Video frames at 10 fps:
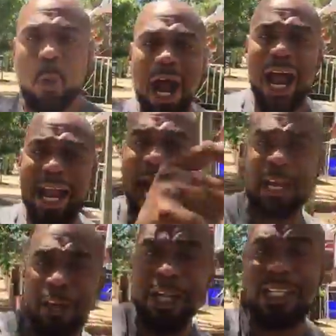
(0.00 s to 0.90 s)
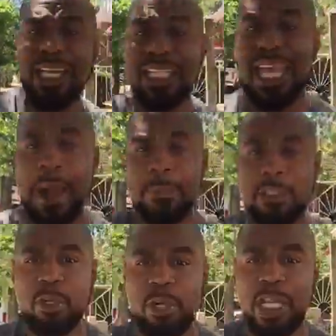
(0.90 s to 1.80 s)
Why I couldn't get the
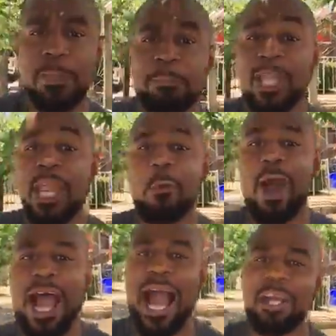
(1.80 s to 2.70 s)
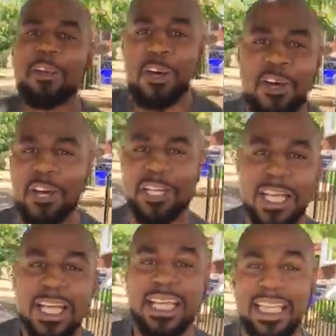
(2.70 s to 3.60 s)
opportunity and why I could
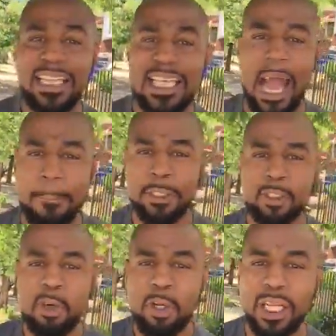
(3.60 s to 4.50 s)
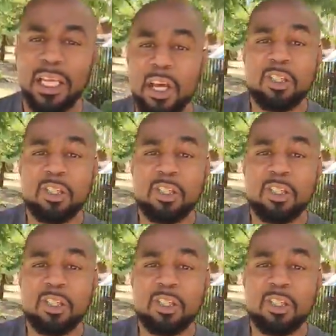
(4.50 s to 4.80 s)
get the opportunity.